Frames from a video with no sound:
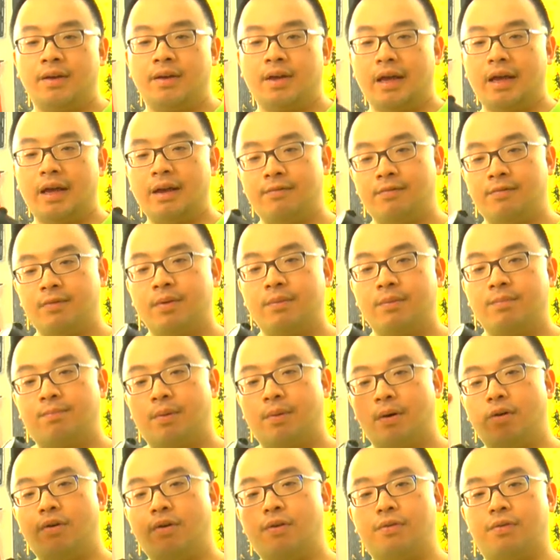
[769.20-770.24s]
If
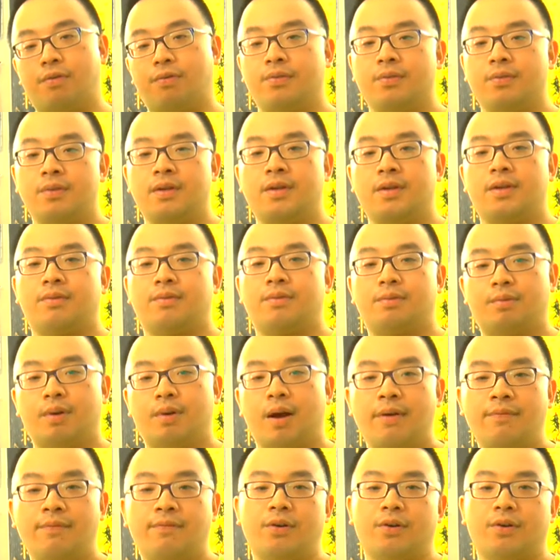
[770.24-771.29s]
both
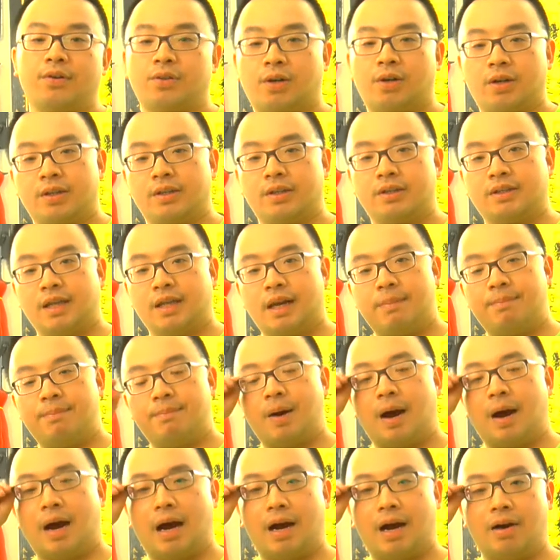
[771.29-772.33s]
rifles are the same
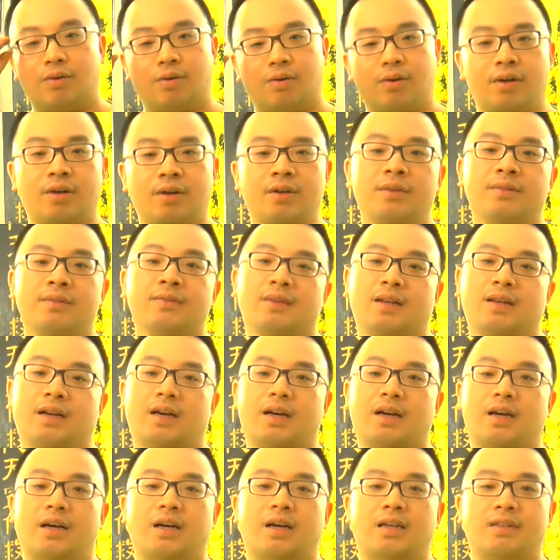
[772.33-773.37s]
power,
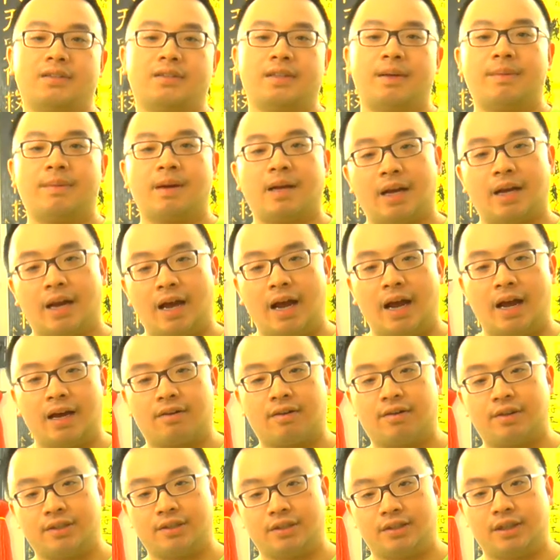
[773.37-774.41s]
same kind of
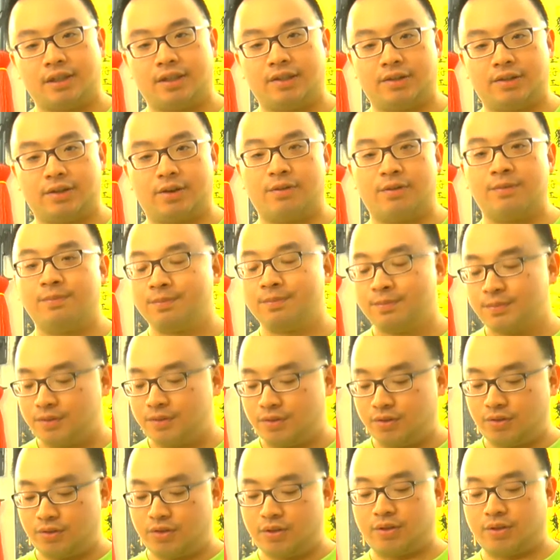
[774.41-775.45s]
accuracy, you know,
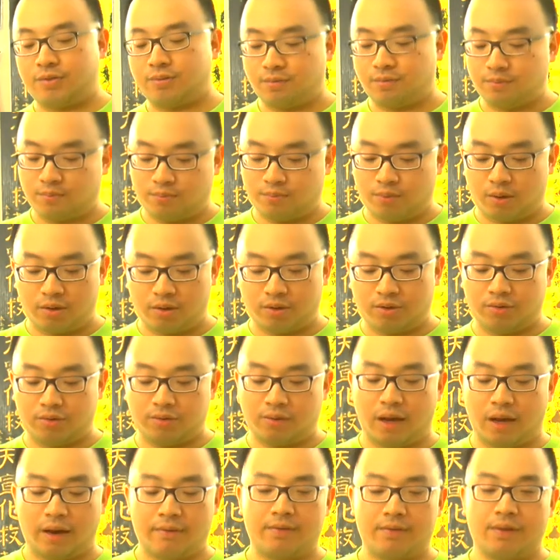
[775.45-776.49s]
you just want to
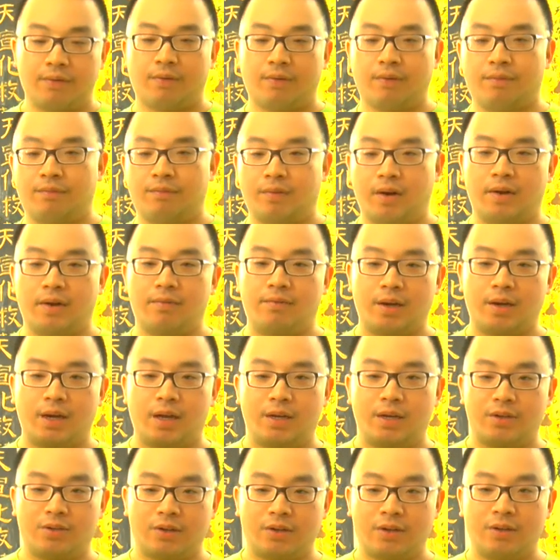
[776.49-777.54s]
have a different
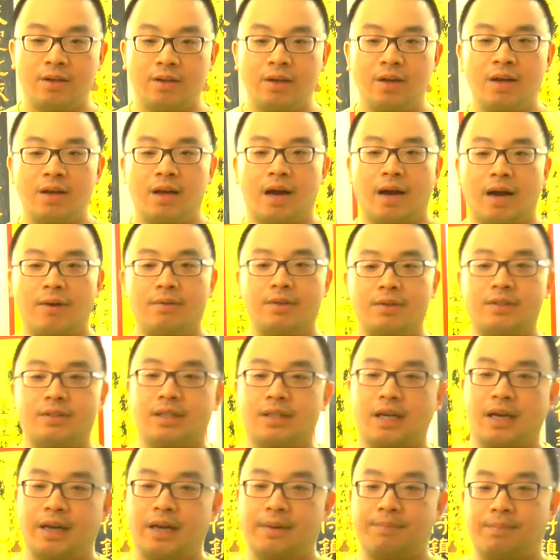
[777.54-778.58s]
variation, I would
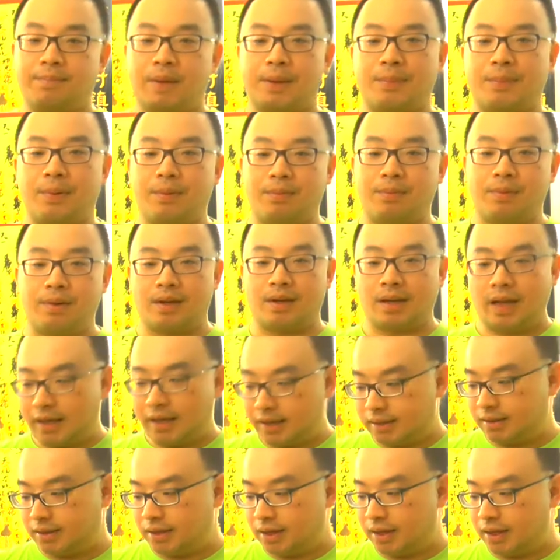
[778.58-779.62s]
say people would
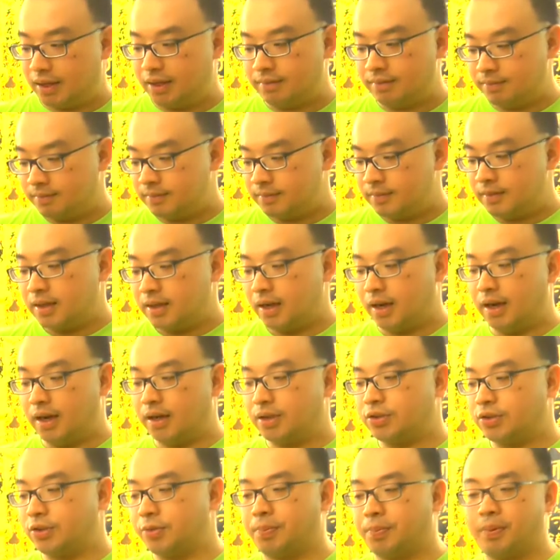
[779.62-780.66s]
like the
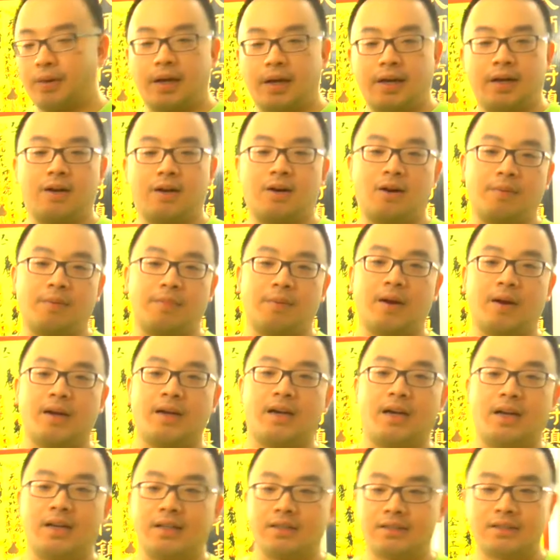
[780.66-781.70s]
super light carbine
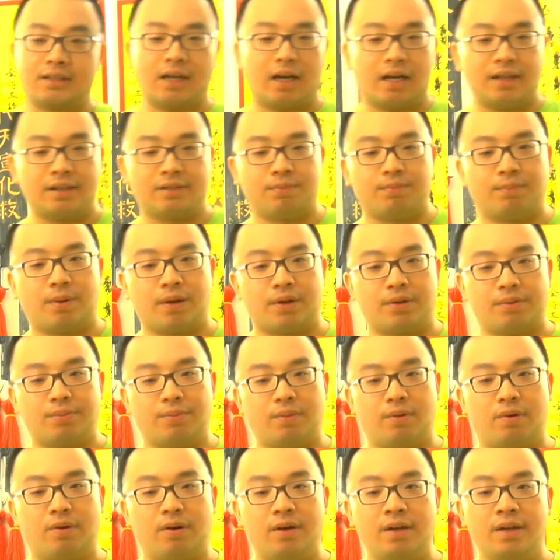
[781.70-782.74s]
kind of size much
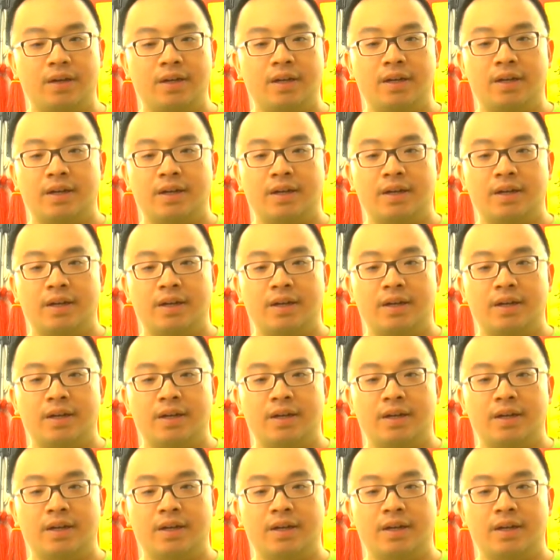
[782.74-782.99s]
more.